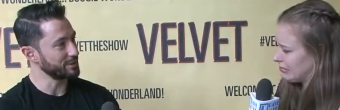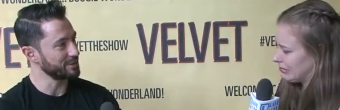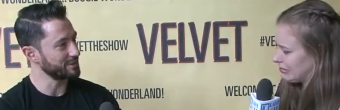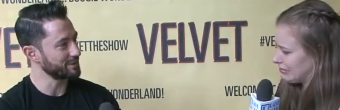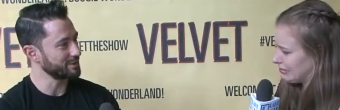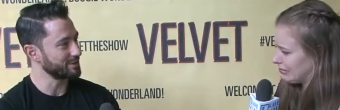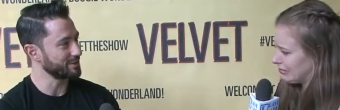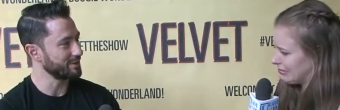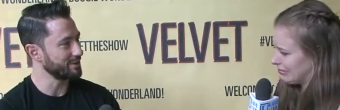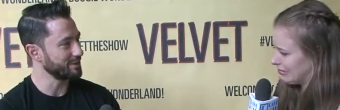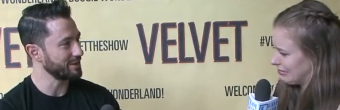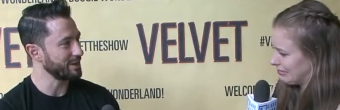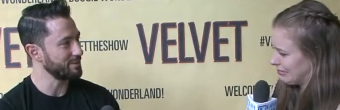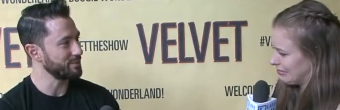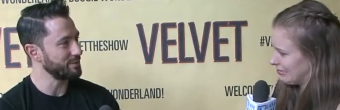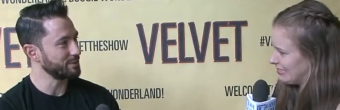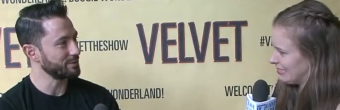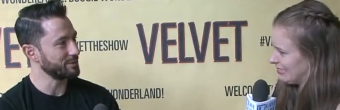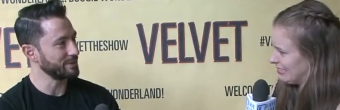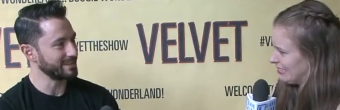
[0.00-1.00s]
Speaker 1: wrist sewn
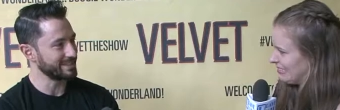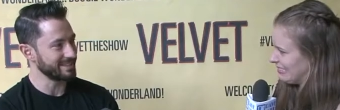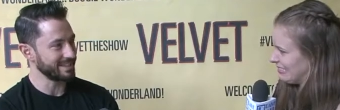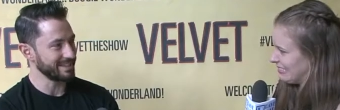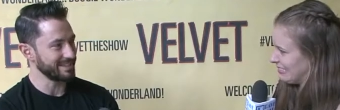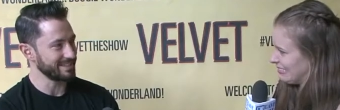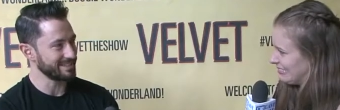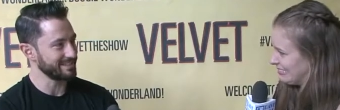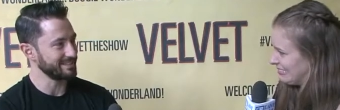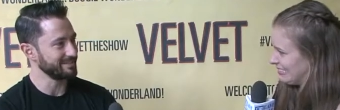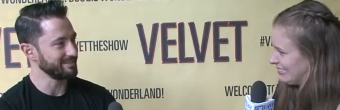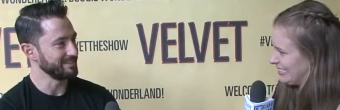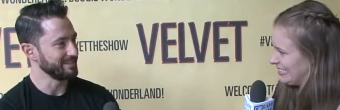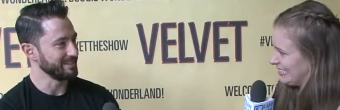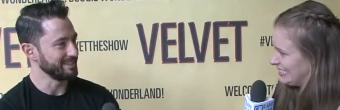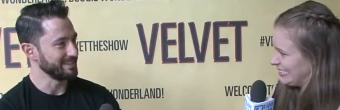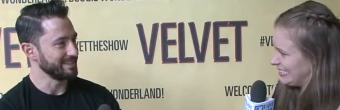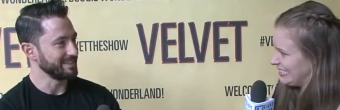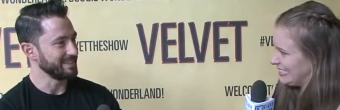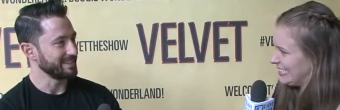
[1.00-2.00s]
up and reattached. Oh.
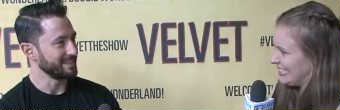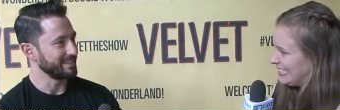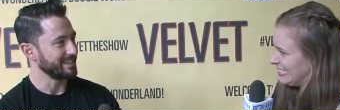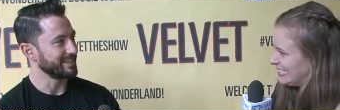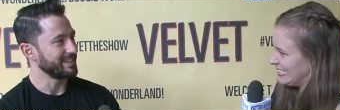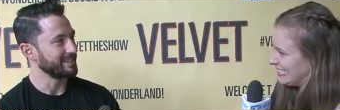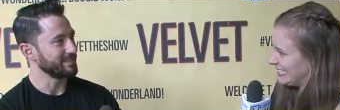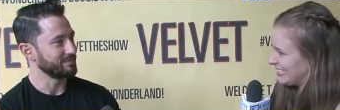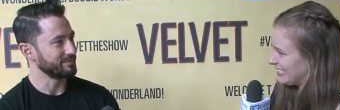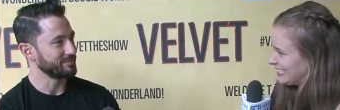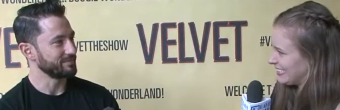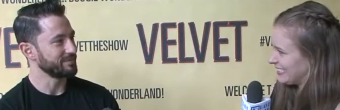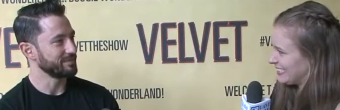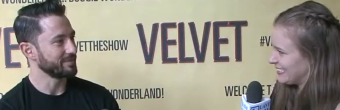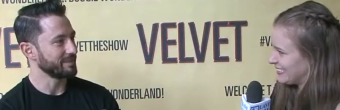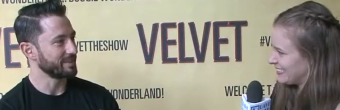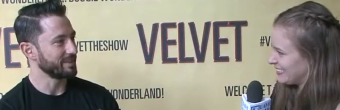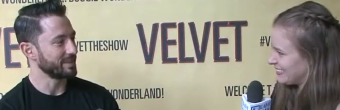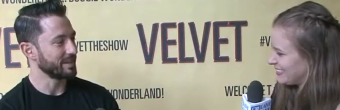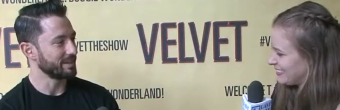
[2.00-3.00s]
Yeah.
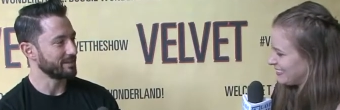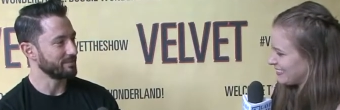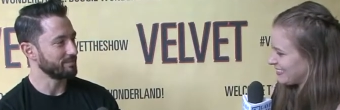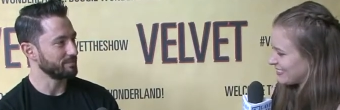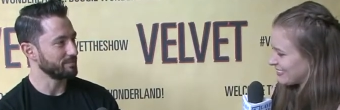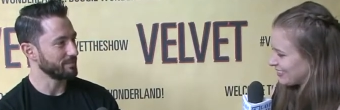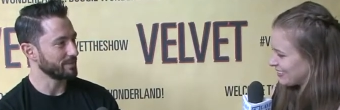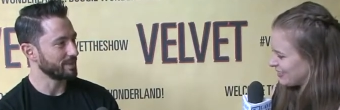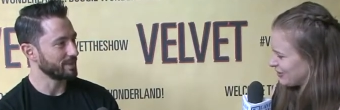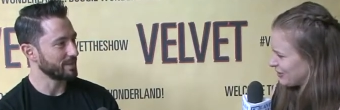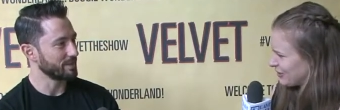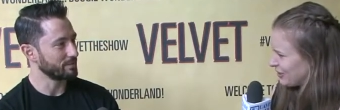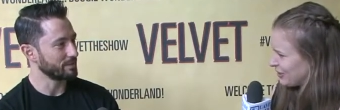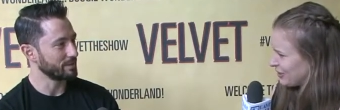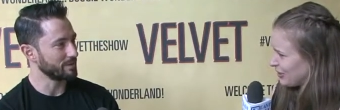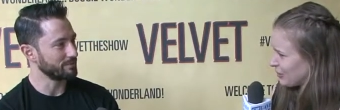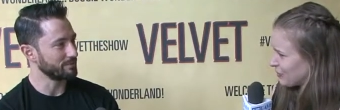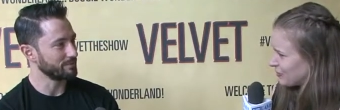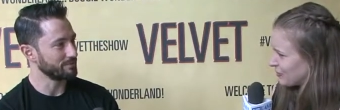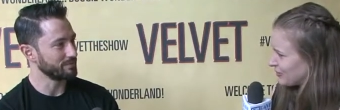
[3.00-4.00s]
Jeez, how did
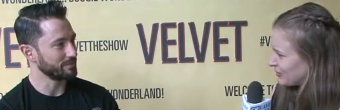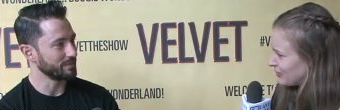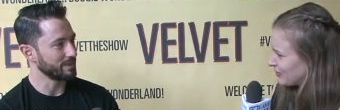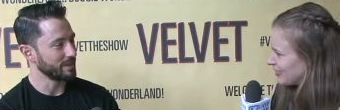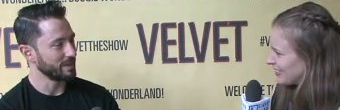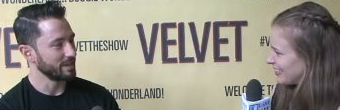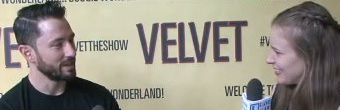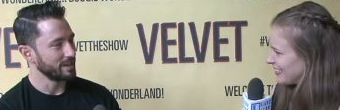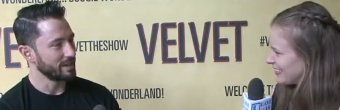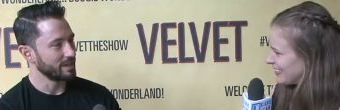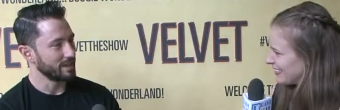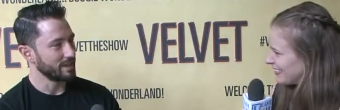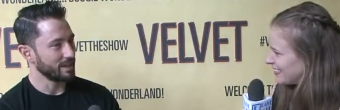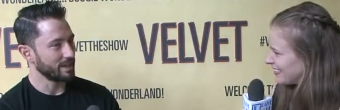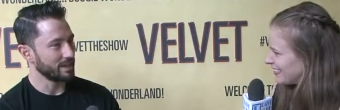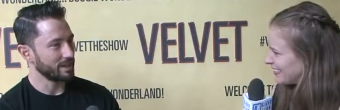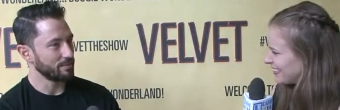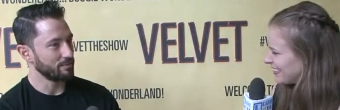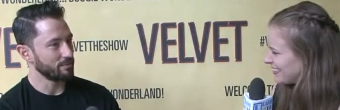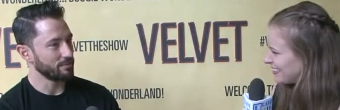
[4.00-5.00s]
that happen?
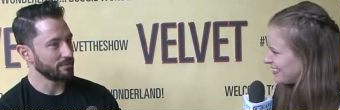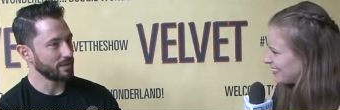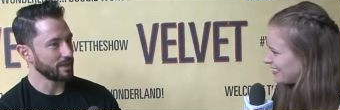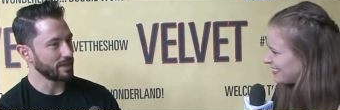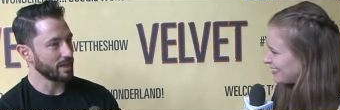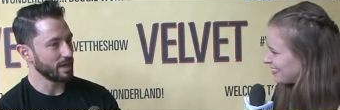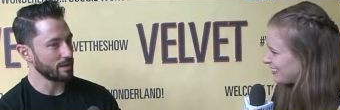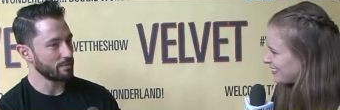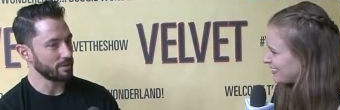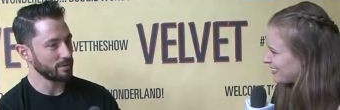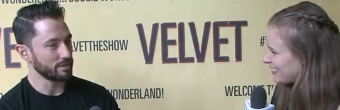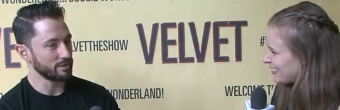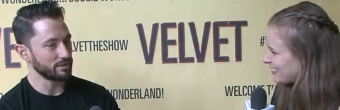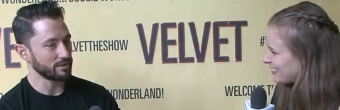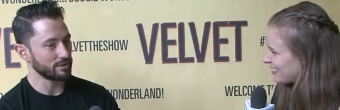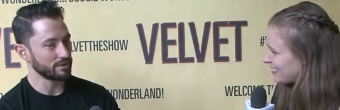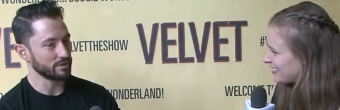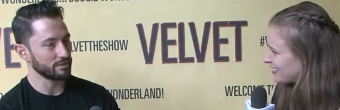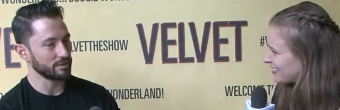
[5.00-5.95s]
That happened